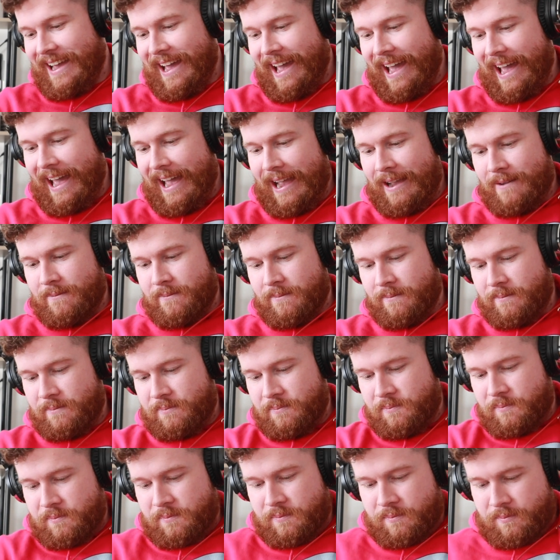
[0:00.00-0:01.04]
Um,
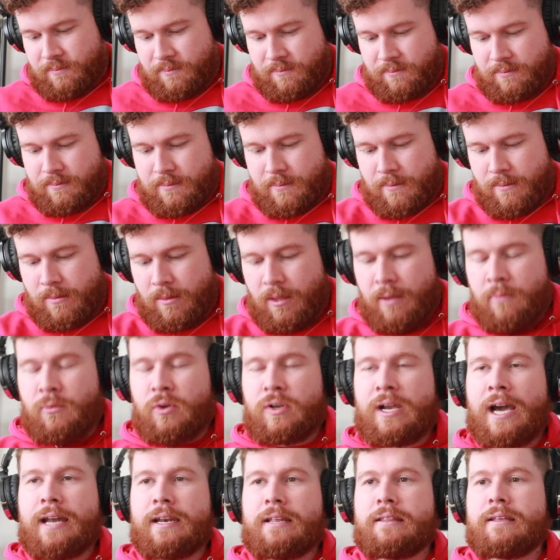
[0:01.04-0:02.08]
well, the
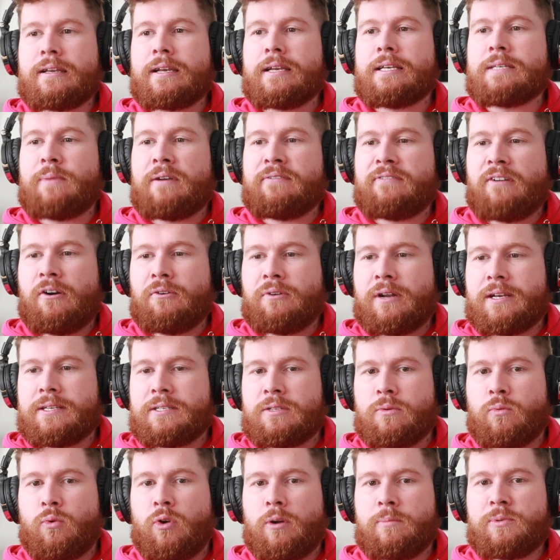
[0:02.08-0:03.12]
handy thing is my phone has
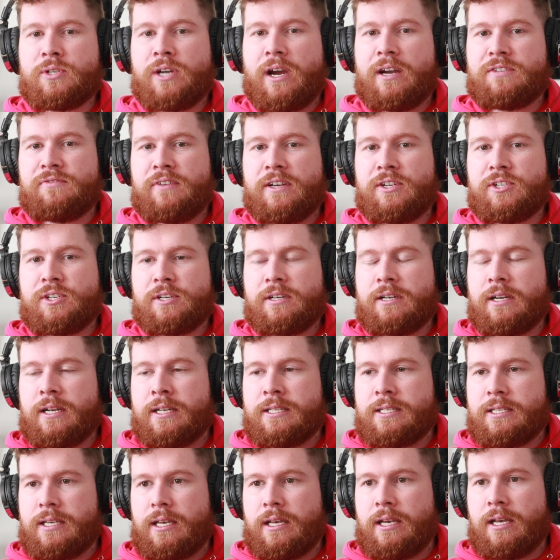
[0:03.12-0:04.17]
the warp charge feature.
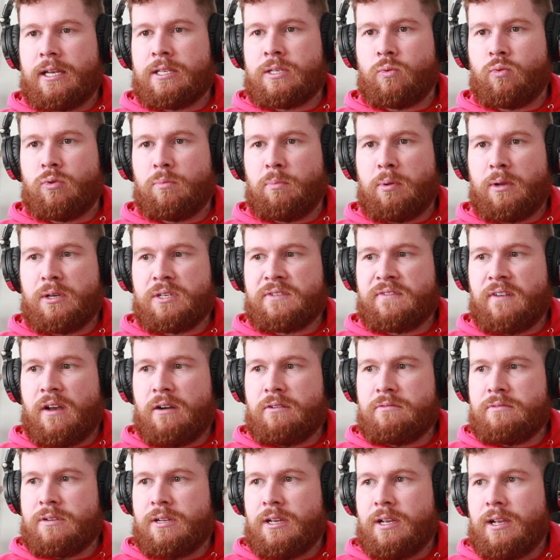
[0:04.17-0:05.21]
It's a, it's a OnePlus
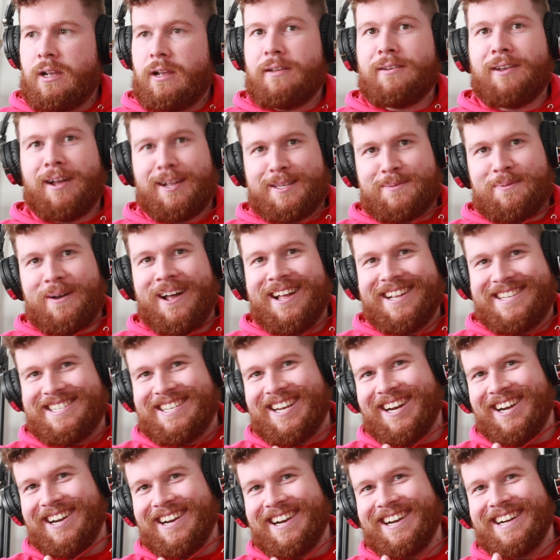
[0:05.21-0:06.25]
phone. Not sponsored.